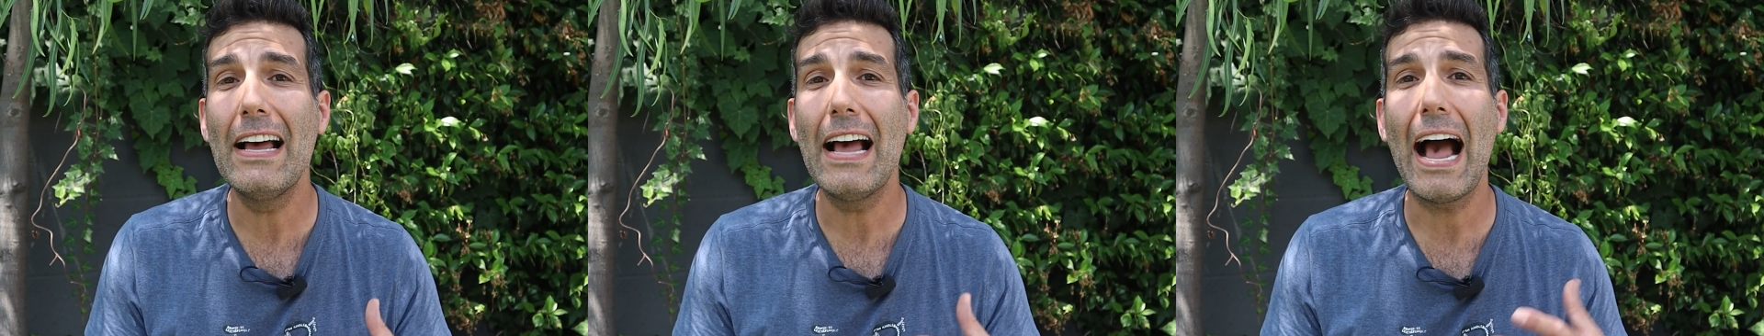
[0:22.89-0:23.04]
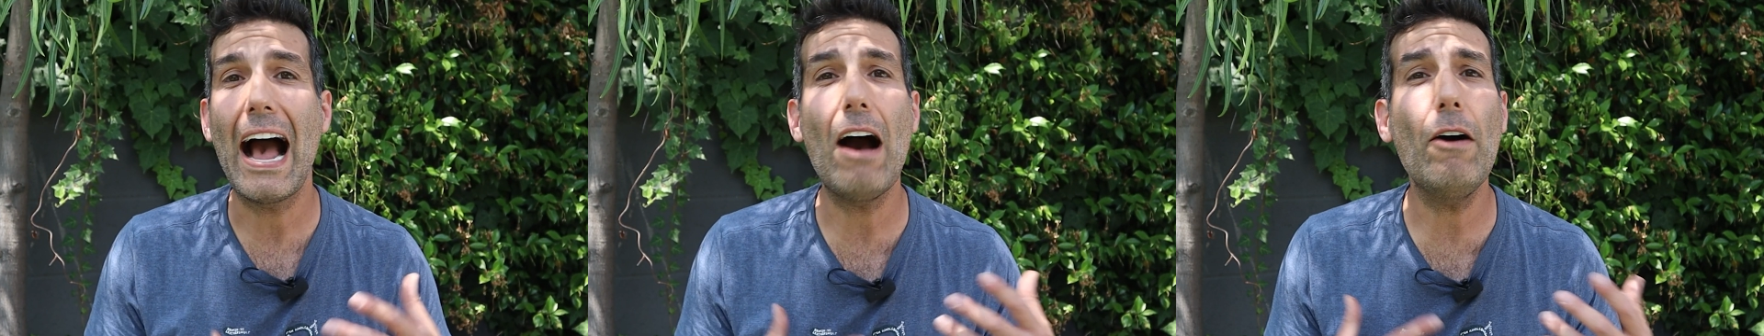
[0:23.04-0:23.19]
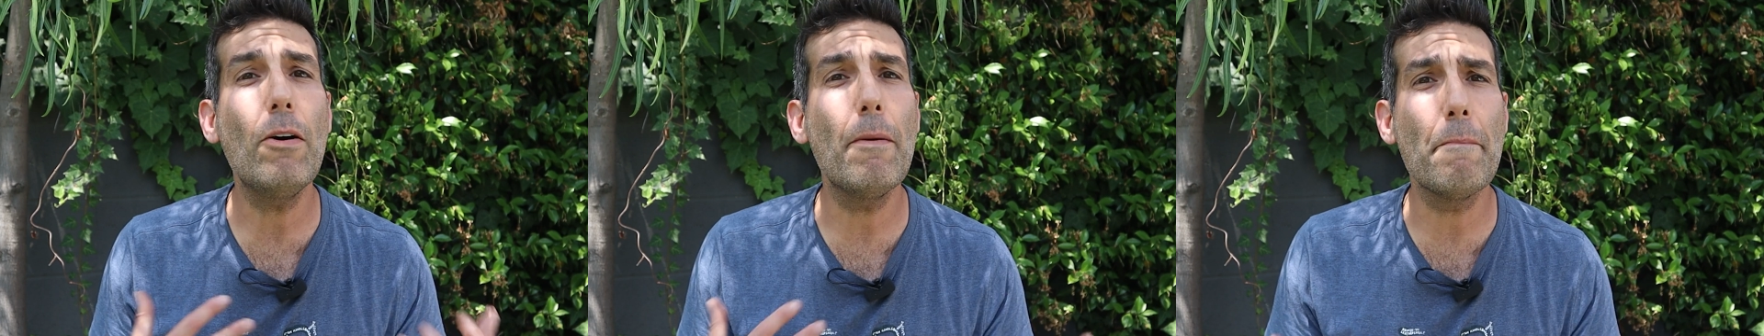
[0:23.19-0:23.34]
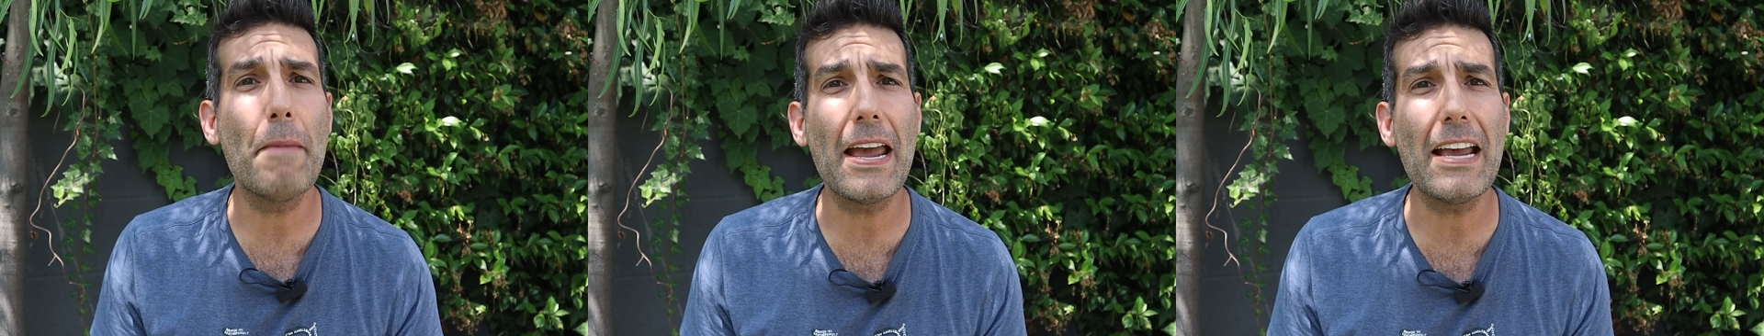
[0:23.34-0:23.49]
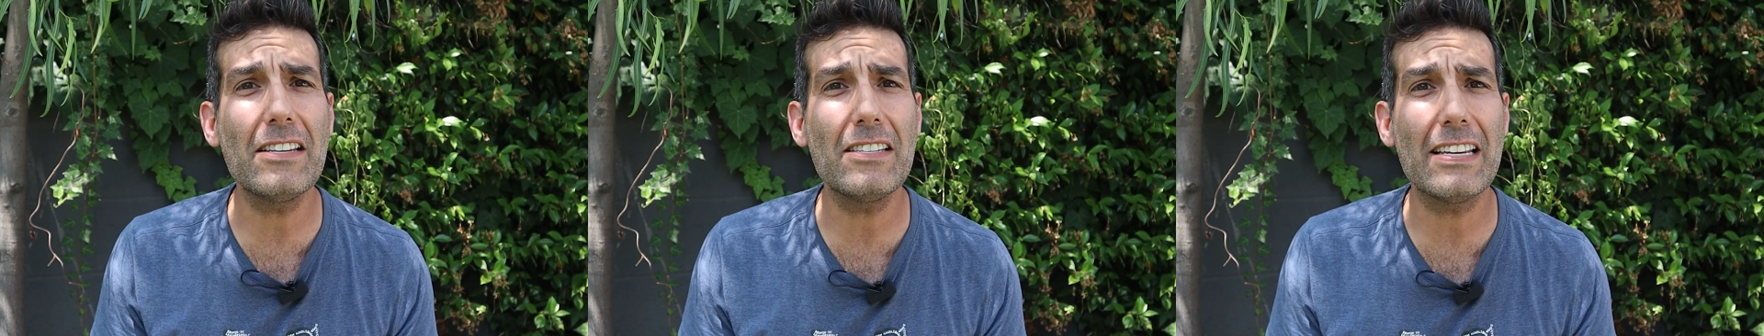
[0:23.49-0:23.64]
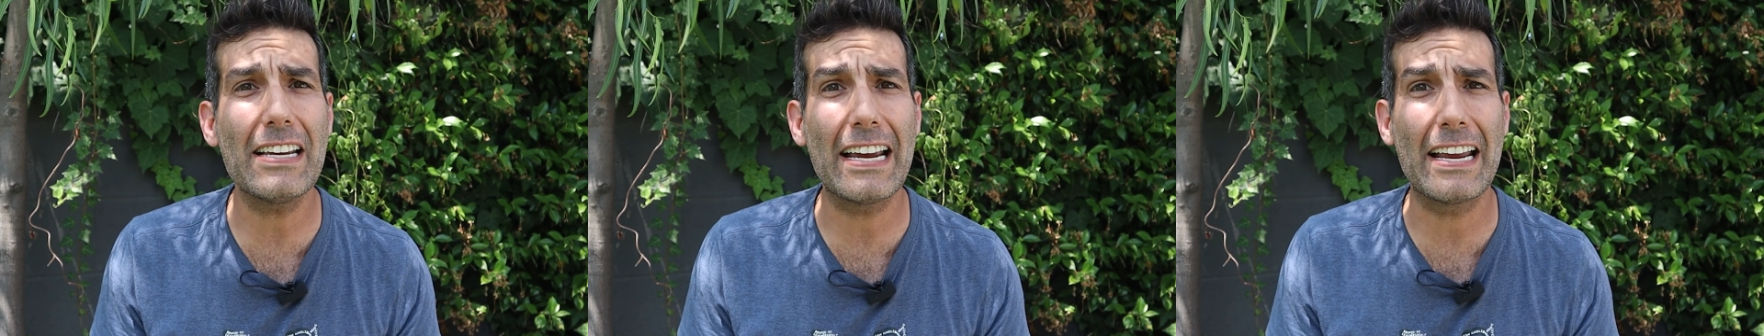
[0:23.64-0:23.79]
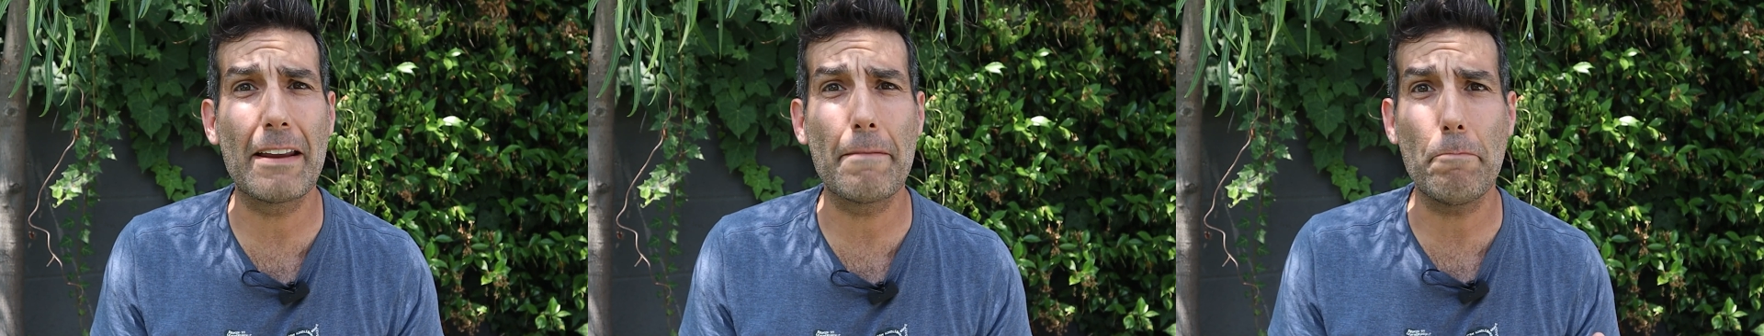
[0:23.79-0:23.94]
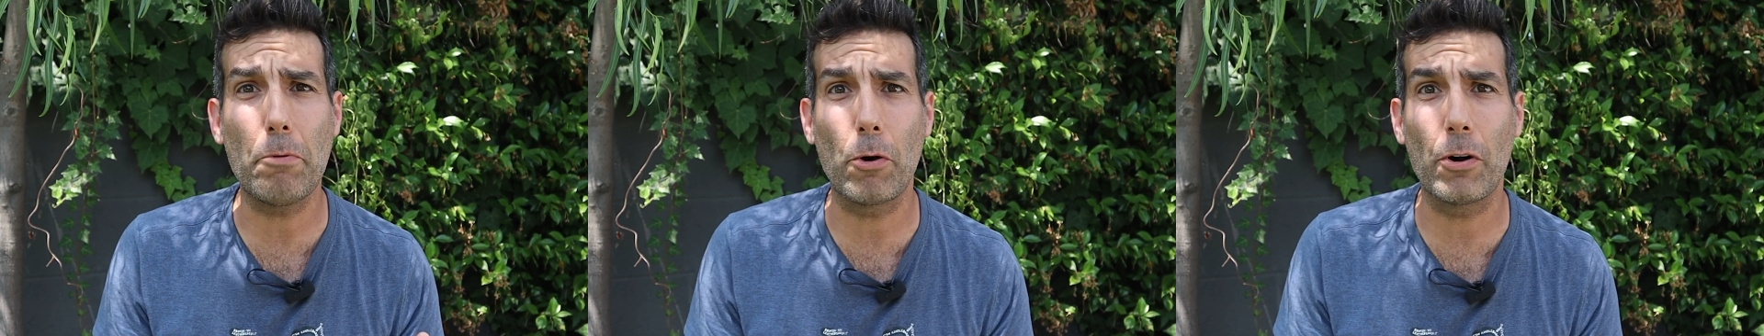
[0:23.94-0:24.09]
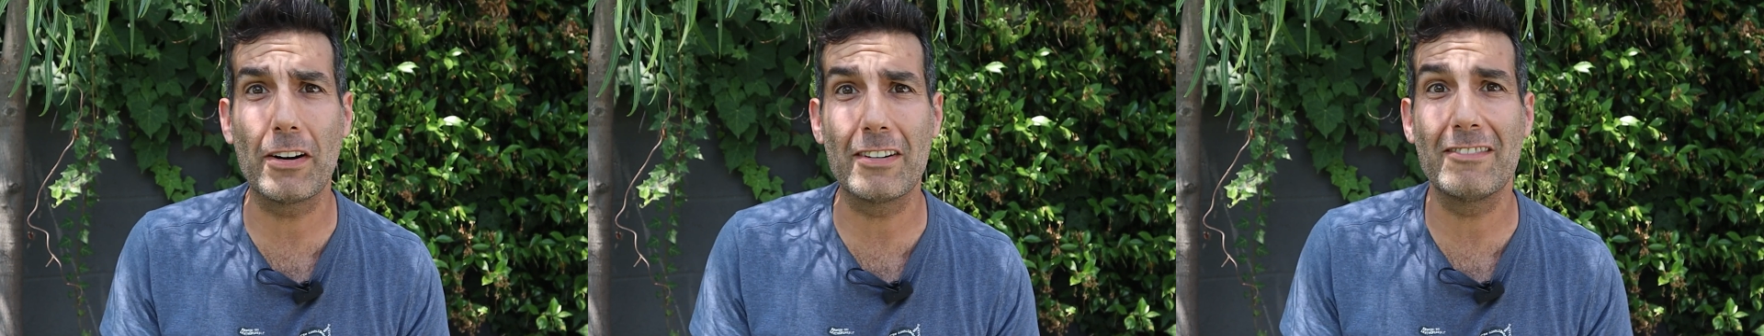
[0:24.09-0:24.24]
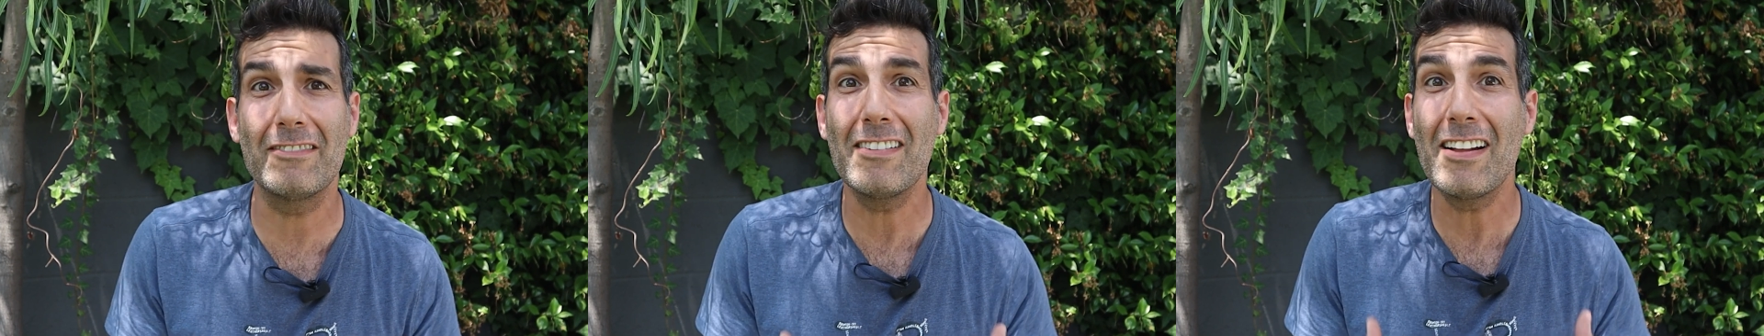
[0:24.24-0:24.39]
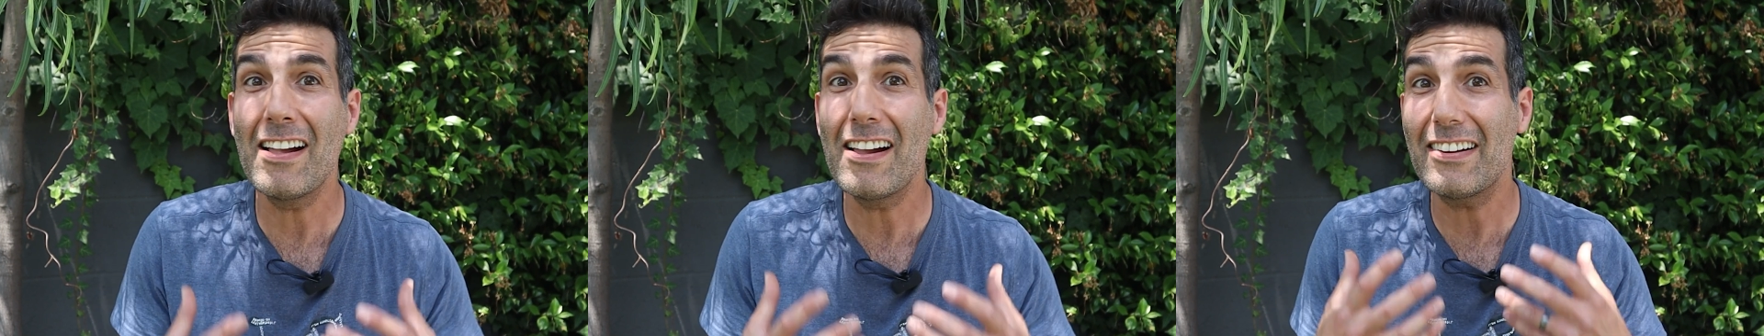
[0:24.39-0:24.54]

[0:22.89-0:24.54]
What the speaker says: how amazing and important